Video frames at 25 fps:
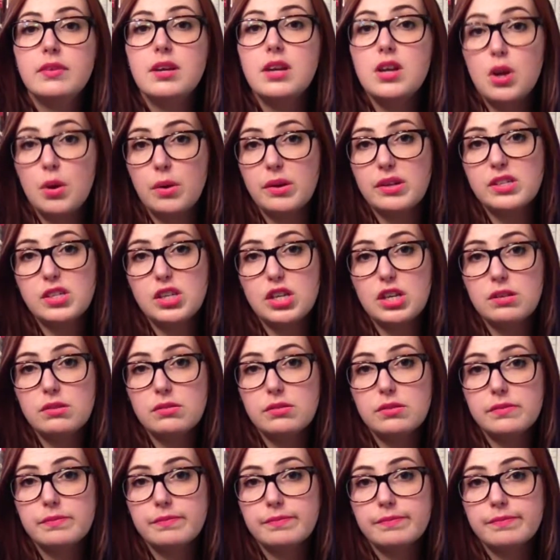No
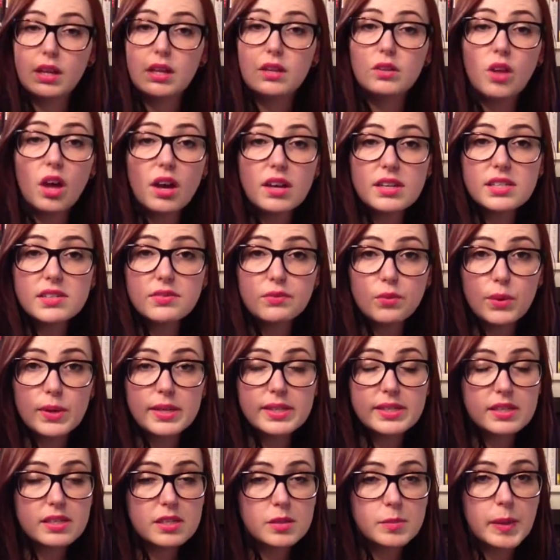excuse. Lost
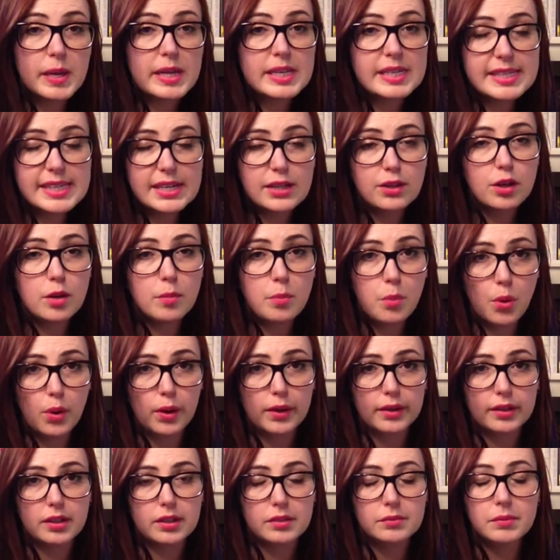Voices by Sarah
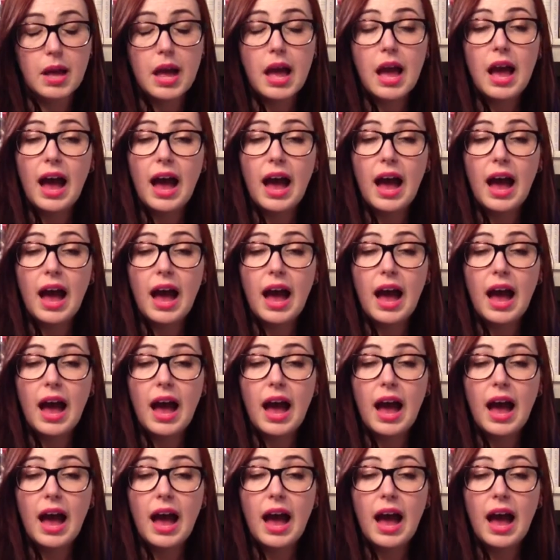Porter.